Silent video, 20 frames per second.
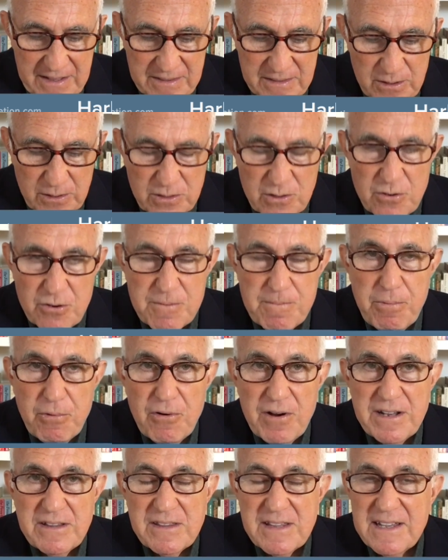The third
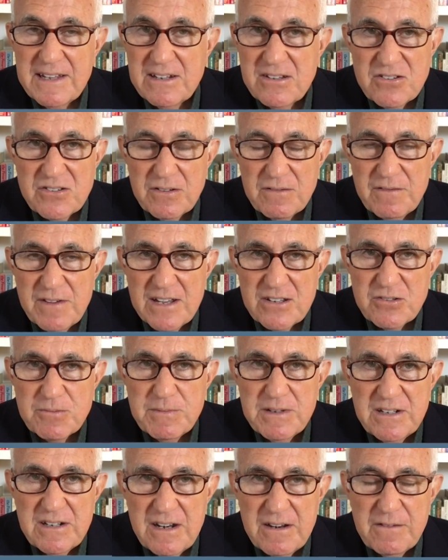point then is
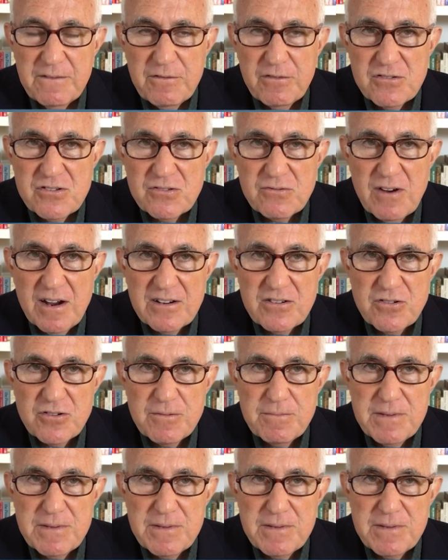investment in infrastructure,